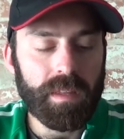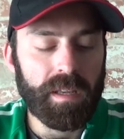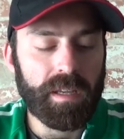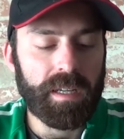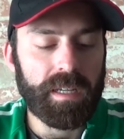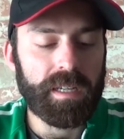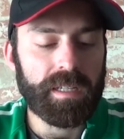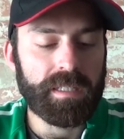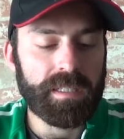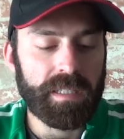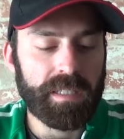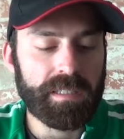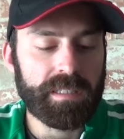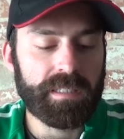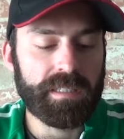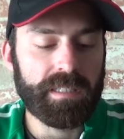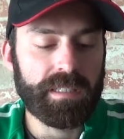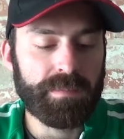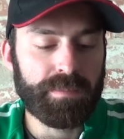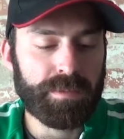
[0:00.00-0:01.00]
It
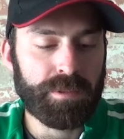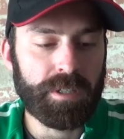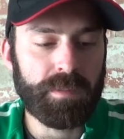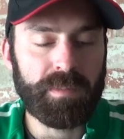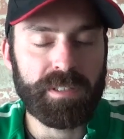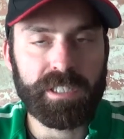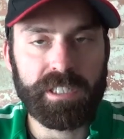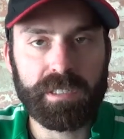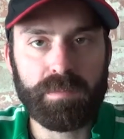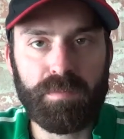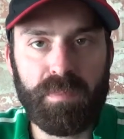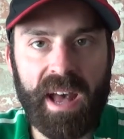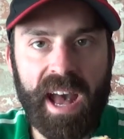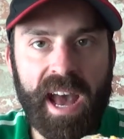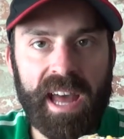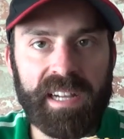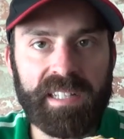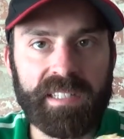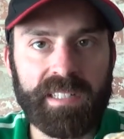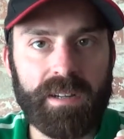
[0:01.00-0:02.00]
tastes pretty much as
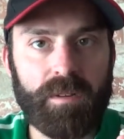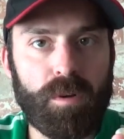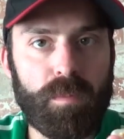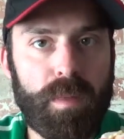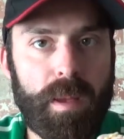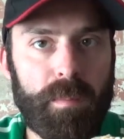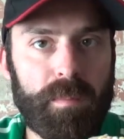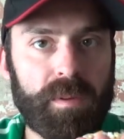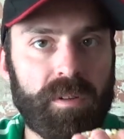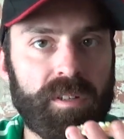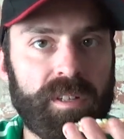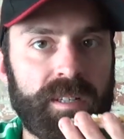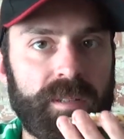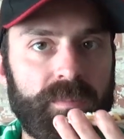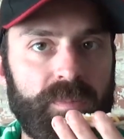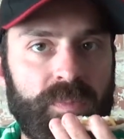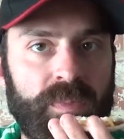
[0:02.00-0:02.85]
bad as I remembered it.